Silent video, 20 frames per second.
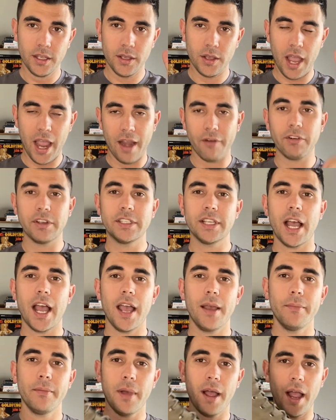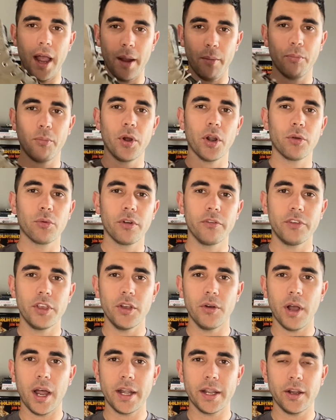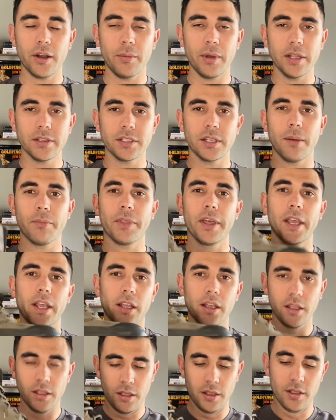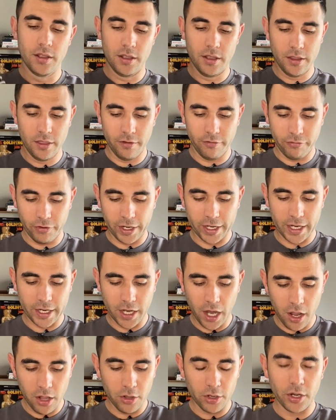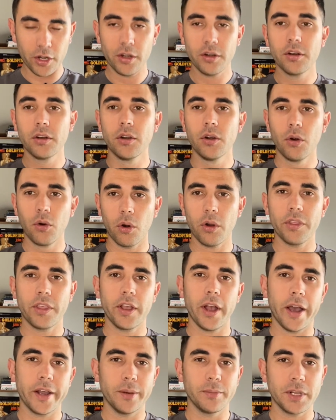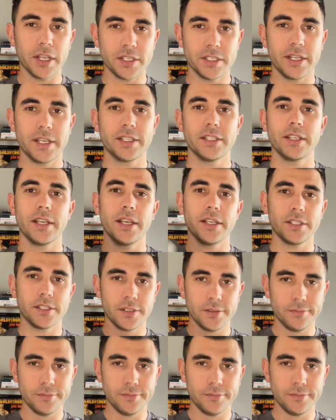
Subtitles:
every time I put a review on here about something, the freaking color or the item doesn't exist.